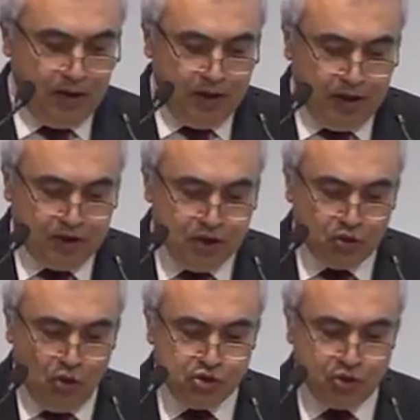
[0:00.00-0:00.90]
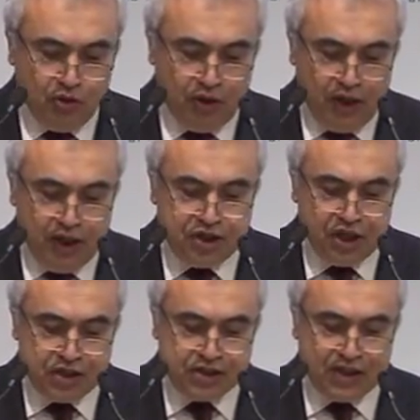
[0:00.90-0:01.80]
It is also
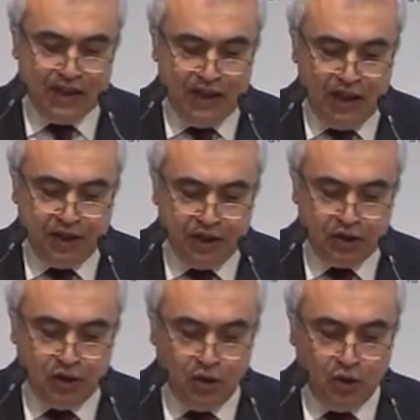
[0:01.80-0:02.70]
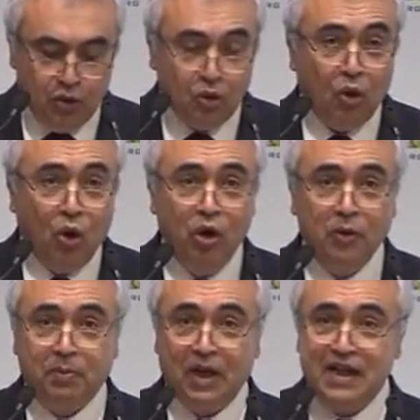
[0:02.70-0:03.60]
Asia's leading oil
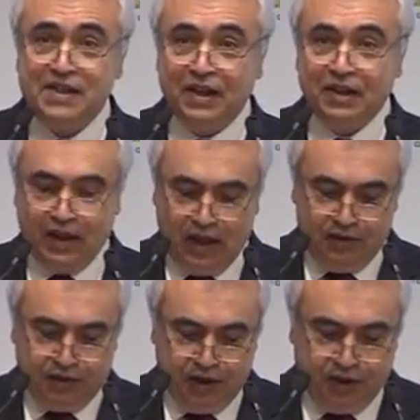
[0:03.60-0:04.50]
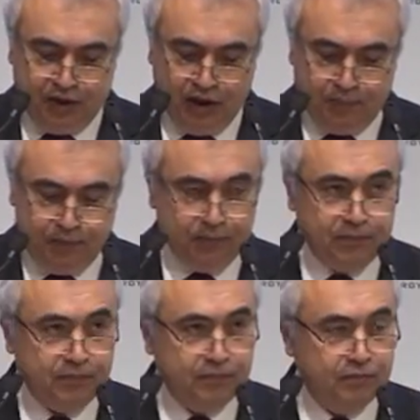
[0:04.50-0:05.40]
pricing and trading hub.
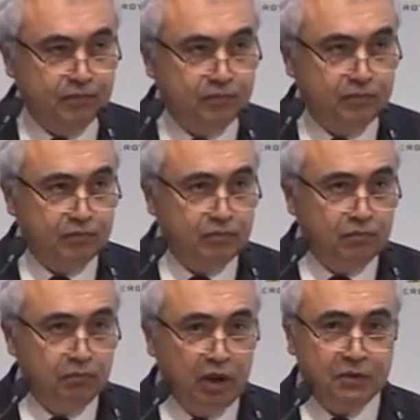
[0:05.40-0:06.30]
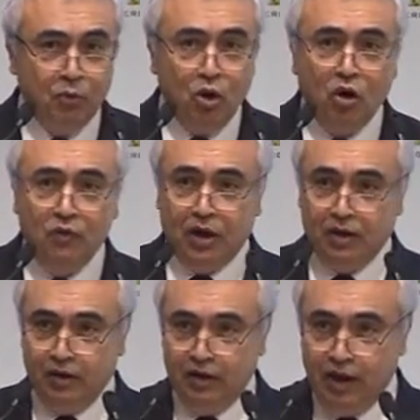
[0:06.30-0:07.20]
But moreover,
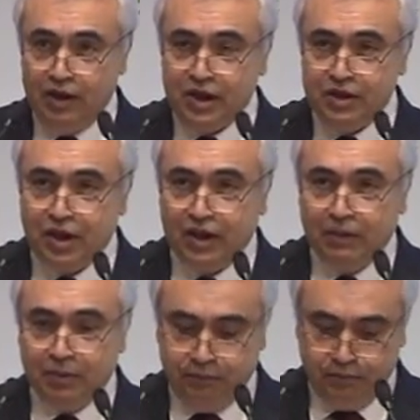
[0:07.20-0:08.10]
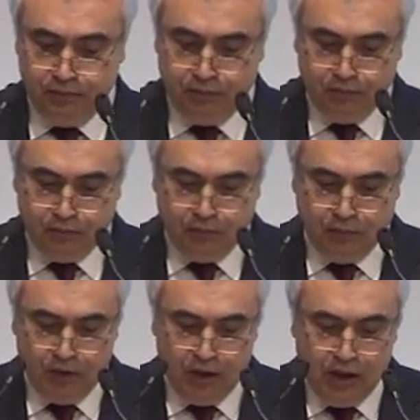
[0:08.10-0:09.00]
ladies and gentlemen,
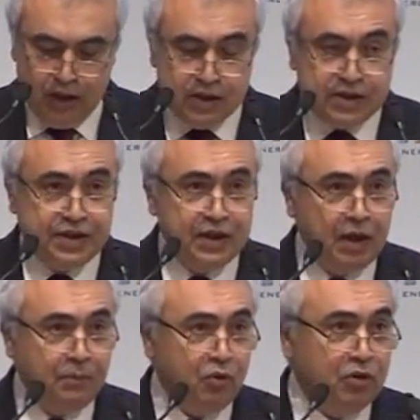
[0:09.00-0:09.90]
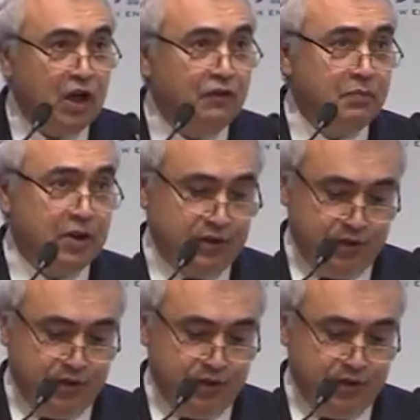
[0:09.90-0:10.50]
Singapore government